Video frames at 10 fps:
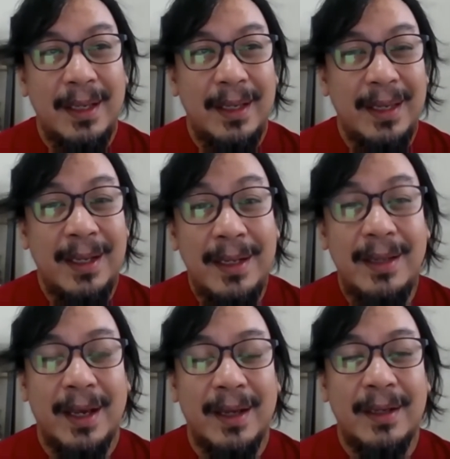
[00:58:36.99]
in
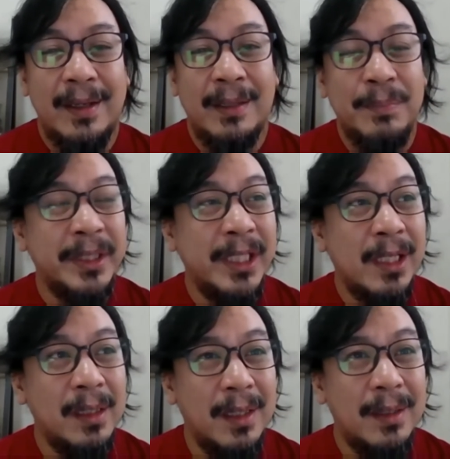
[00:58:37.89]
India in
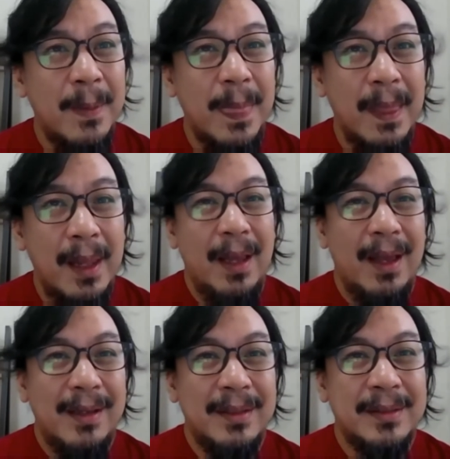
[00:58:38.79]
particular.
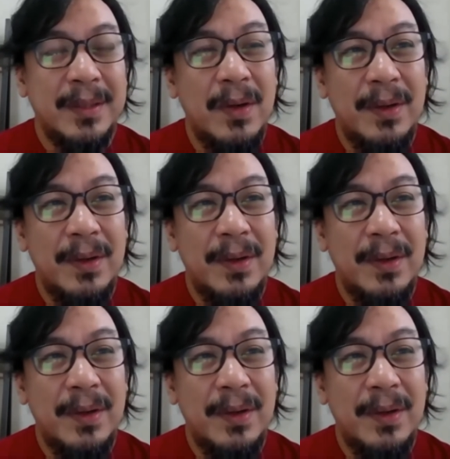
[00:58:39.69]
So